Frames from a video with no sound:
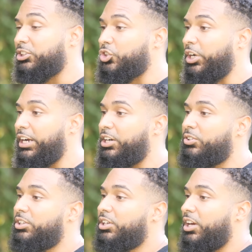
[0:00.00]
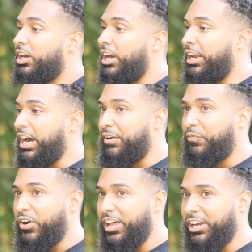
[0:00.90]
to try out, and I
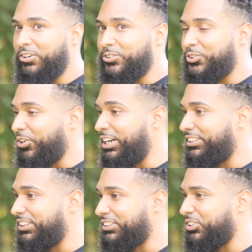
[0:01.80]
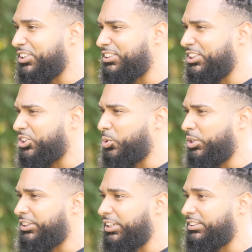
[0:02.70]
felt like it was crazy because it was like such a
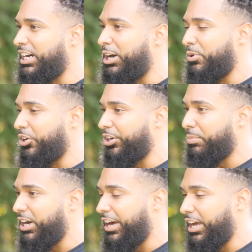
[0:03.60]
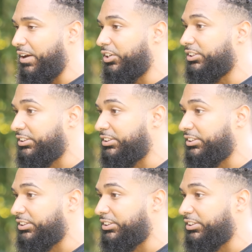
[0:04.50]
coincidence. Now I'm learning about how to have good